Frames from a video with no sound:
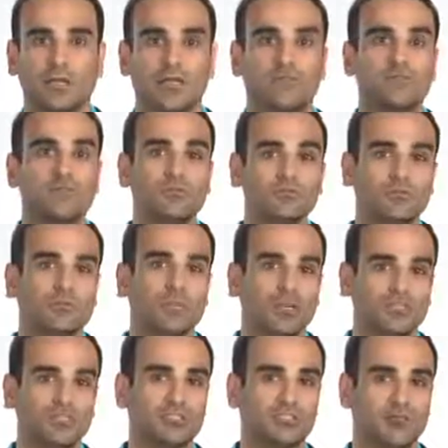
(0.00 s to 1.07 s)
If the user
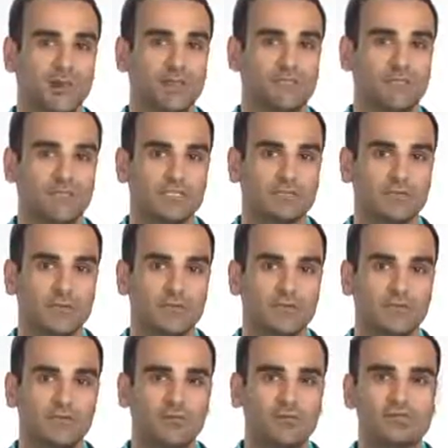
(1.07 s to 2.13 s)
launches your app from this
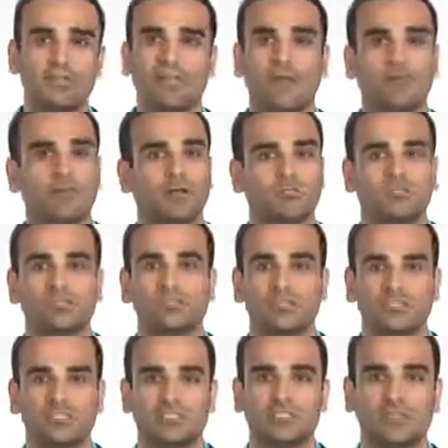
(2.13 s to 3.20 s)
menu, the app launches
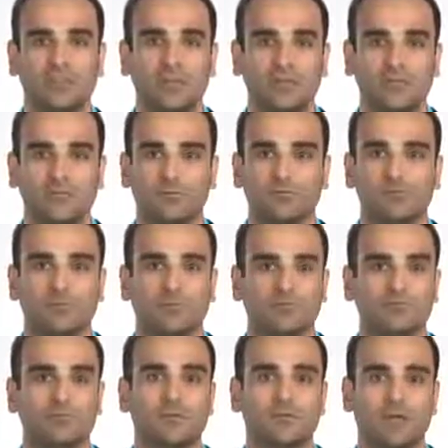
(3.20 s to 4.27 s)
just as it would if it was
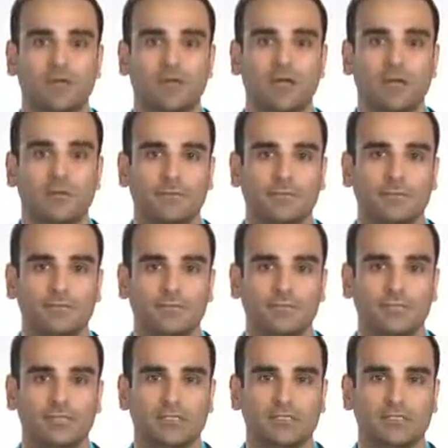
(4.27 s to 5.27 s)
launched from the normal application